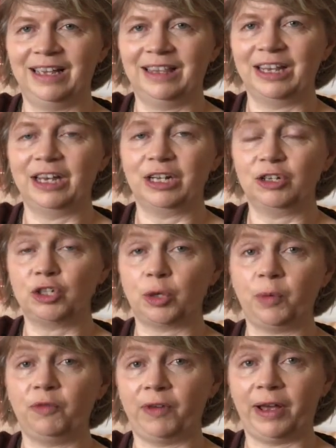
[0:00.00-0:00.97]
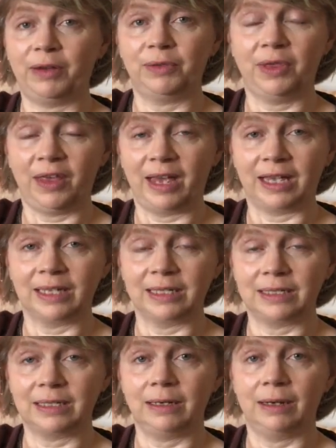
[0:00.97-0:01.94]
the Little Shop of Found
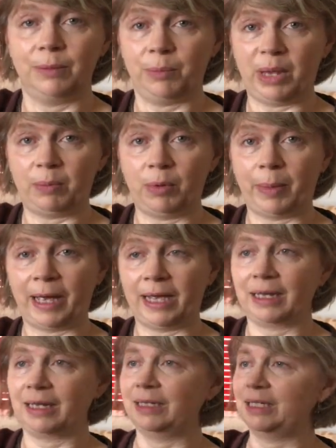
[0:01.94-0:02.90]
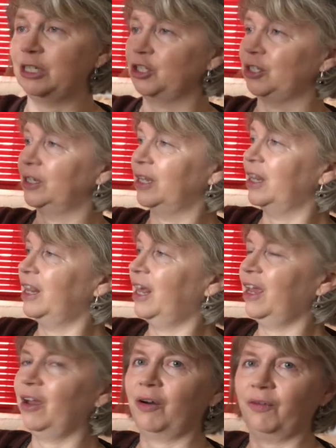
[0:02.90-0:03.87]
Things paperback edition.
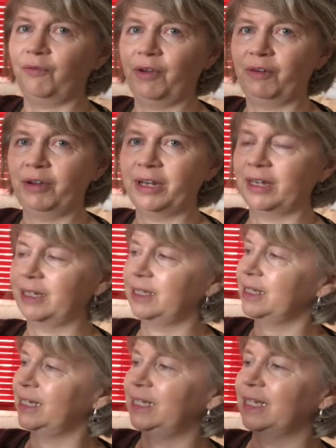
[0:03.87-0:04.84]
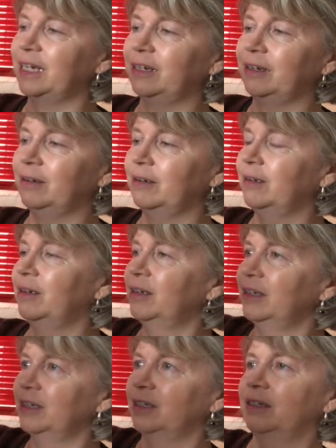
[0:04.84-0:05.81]
They are very nicely done.
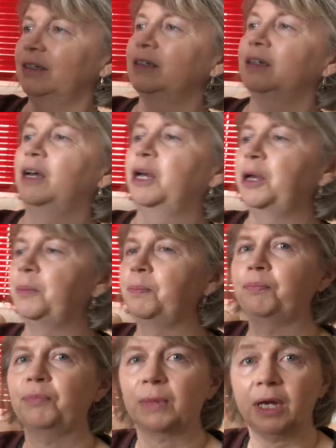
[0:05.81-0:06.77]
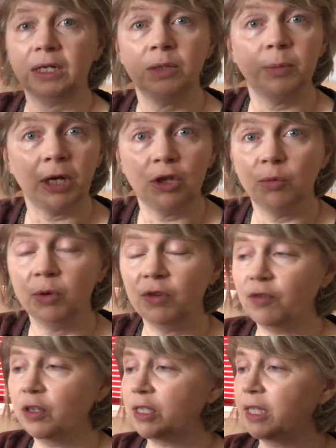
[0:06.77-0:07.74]
I don't know about you, but
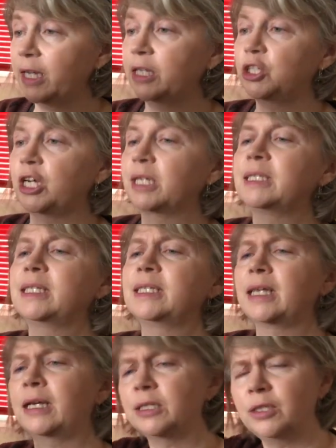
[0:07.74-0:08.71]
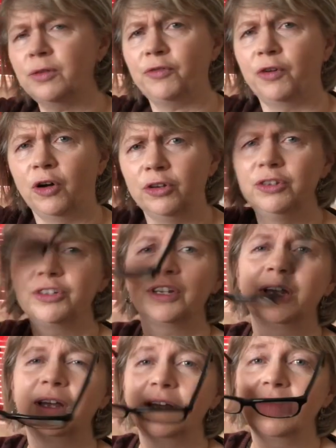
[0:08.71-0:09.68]
the first thing I check is the size of the font.
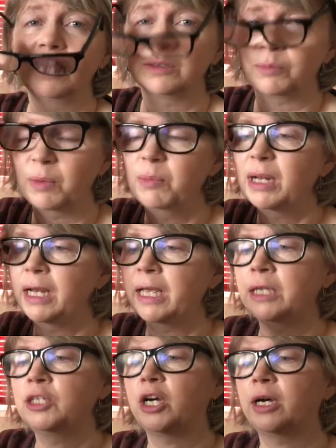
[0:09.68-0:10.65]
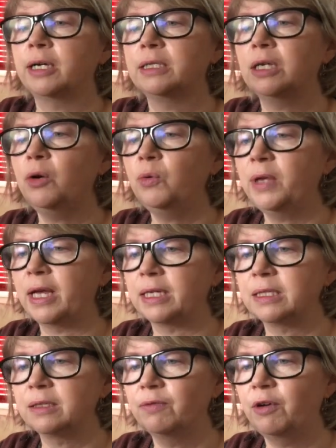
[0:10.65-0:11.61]
It's my middle age eyes. Oh
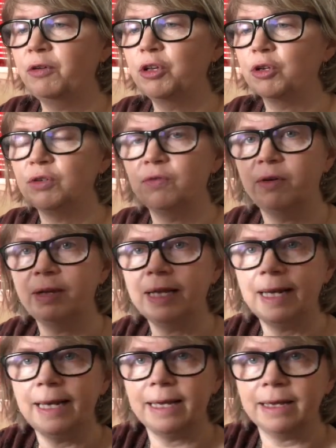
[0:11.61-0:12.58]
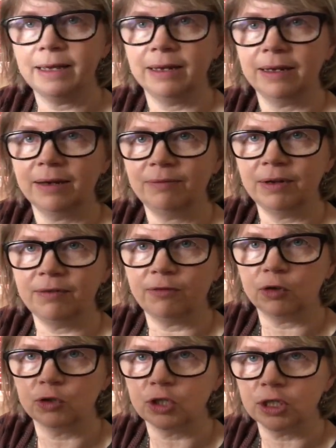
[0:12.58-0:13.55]
yes, very good, very clear, lovely
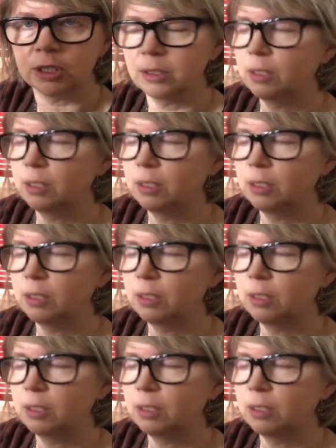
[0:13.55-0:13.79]
font,